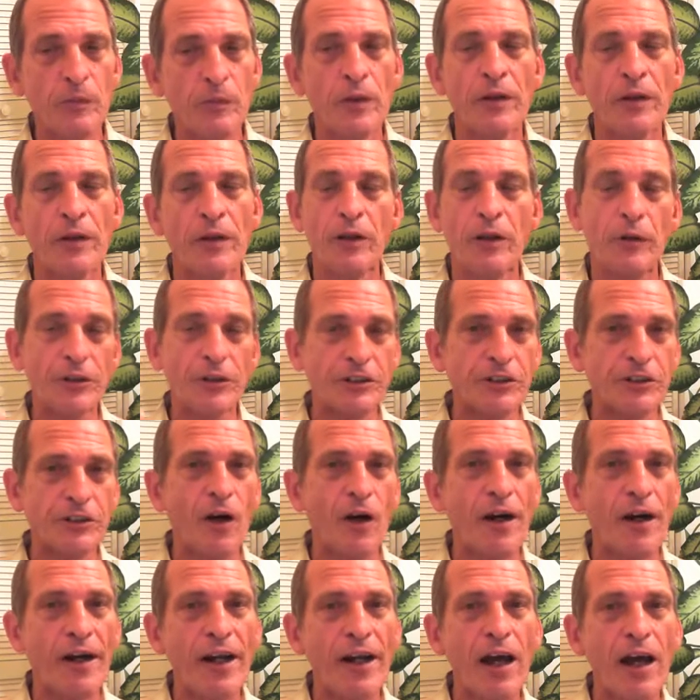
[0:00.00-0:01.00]
You know, it
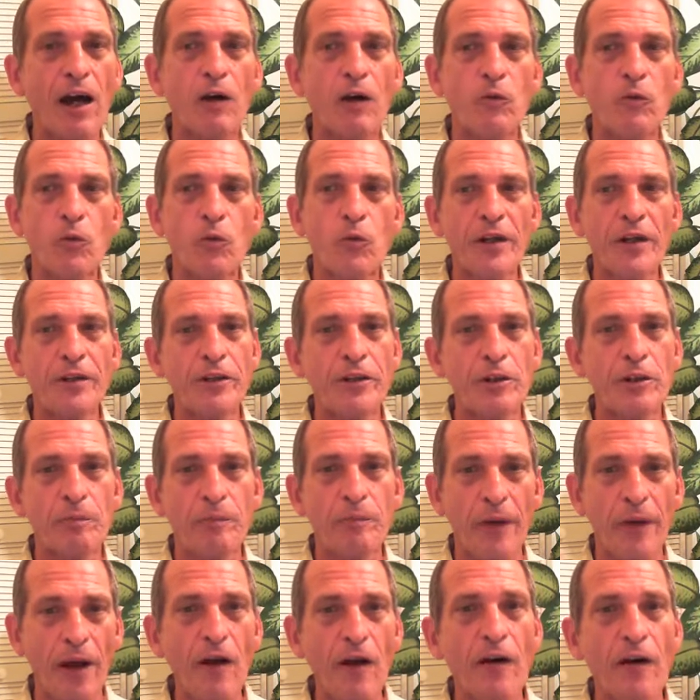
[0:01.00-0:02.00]
started out when your
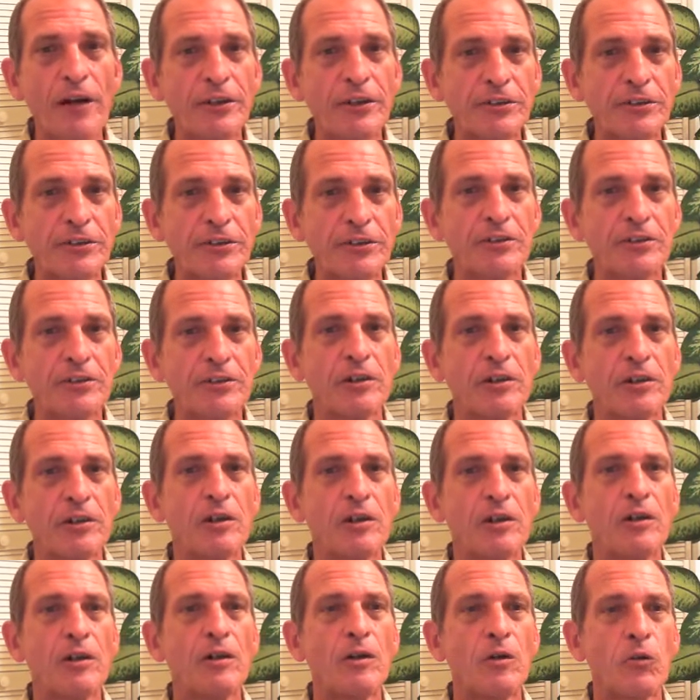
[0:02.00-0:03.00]
parents
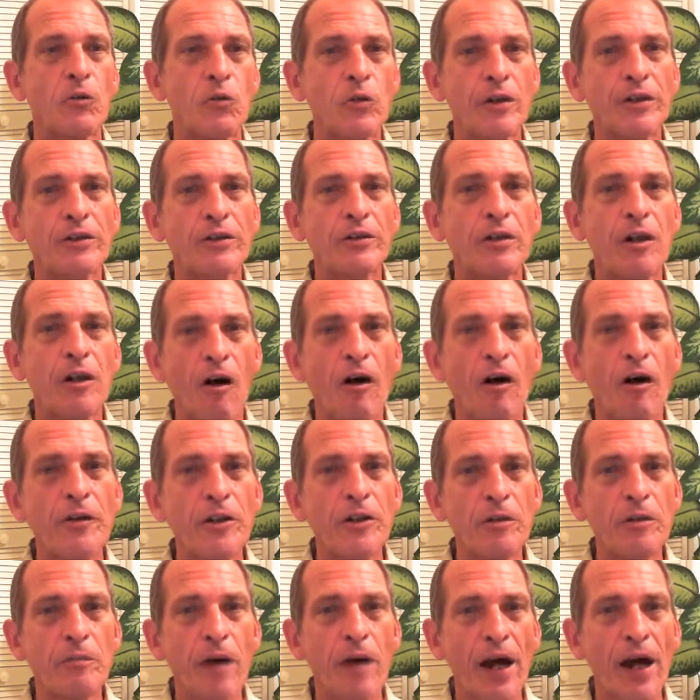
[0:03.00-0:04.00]
would call
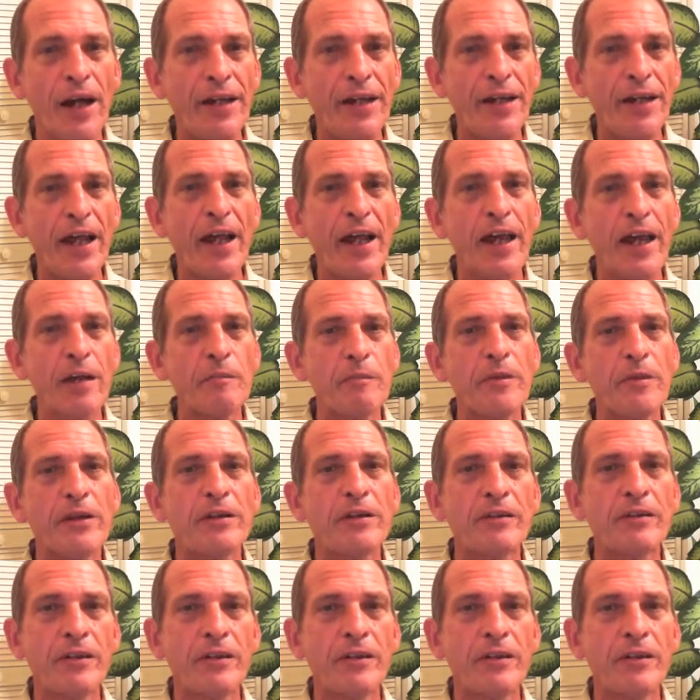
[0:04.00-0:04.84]
you by name,